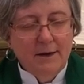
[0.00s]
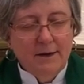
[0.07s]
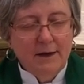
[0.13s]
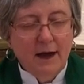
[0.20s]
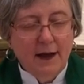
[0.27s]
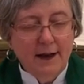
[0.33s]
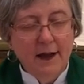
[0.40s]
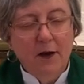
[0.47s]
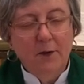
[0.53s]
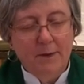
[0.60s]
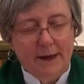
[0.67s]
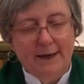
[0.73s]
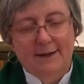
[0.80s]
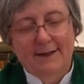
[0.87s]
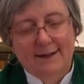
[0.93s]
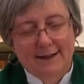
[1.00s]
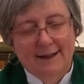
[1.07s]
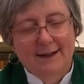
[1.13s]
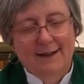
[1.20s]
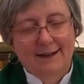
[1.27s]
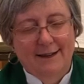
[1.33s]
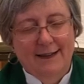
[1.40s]
God, help us.
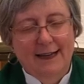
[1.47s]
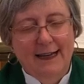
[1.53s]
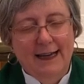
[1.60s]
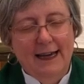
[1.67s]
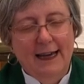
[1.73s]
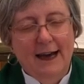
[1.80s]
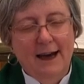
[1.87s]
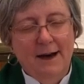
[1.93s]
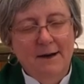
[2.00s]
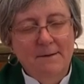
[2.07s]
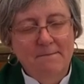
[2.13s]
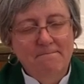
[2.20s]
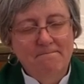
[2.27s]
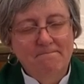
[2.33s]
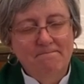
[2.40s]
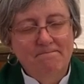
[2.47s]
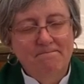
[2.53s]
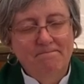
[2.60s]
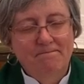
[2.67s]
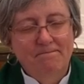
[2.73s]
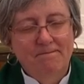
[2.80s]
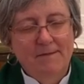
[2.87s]
Um,
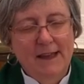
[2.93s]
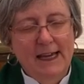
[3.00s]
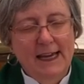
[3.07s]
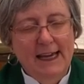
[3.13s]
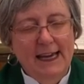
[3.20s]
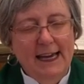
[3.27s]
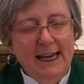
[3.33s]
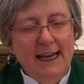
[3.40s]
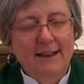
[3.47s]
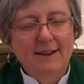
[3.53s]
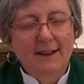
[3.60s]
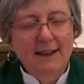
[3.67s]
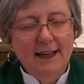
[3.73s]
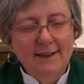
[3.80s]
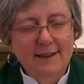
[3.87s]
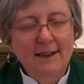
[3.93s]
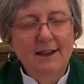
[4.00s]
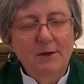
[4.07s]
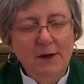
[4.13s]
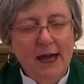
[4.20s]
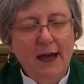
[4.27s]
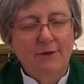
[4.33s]
it's a lesson
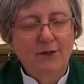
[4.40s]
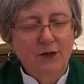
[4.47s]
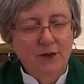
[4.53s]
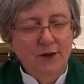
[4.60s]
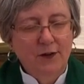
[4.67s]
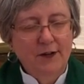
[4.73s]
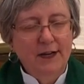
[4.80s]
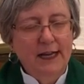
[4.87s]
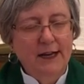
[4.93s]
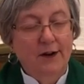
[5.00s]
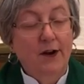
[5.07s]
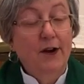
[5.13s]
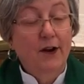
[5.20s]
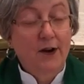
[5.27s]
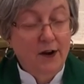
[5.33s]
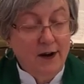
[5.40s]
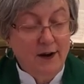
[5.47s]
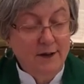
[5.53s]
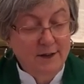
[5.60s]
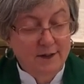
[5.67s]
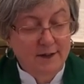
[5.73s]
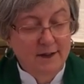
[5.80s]
that we have to learn in our
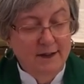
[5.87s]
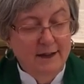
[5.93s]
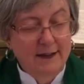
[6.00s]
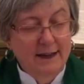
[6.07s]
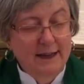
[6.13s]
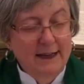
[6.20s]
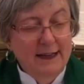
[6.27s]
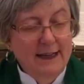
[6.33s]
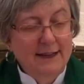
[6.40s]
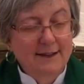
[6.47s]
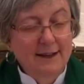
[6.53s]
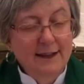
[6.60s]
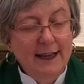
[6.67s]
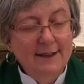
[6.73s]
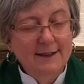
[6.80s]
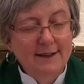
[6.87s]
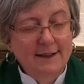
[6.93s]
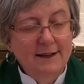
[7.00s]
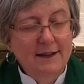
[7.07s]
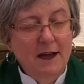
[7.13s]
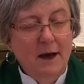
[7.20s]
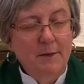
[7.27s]
hearts. It's a
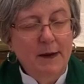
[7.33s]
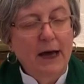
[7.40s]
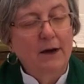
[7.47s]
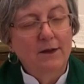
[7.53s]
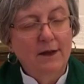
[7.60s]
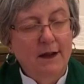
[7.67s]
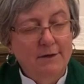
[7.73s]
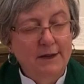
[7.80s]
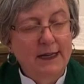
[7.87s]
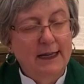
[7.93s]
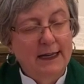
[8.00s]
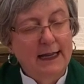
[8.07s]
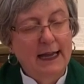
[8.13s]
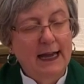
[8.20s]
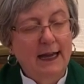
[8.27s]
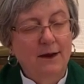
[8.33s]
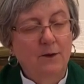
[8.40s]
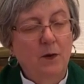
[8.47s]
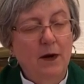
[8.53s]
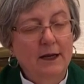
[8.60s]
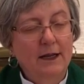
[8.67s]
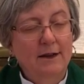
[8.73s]
lesson about loving and
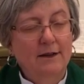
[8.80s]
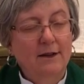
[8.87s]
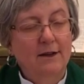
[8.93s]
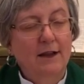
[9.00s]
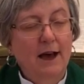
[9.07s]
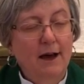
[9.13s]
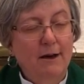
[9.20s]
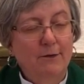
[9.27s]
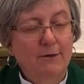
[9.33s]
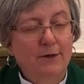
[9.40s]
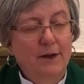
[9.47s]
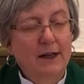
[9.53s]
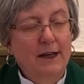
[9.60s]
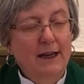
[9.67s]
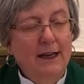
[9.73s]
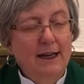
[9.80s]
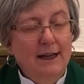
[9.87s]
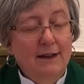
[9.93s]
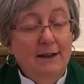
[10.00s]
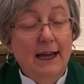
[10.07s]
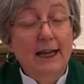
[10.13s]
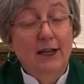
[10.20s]
wanting to love
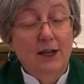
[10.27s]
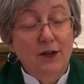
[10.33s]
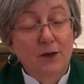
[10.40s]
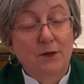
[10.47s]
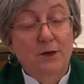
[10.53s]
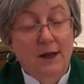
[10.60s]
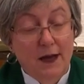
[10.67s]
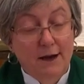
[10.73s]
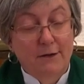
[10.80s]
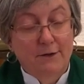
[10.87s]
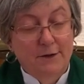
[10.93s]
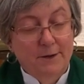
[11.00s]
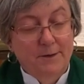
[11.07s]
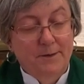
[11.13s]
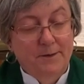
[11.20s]
like you love.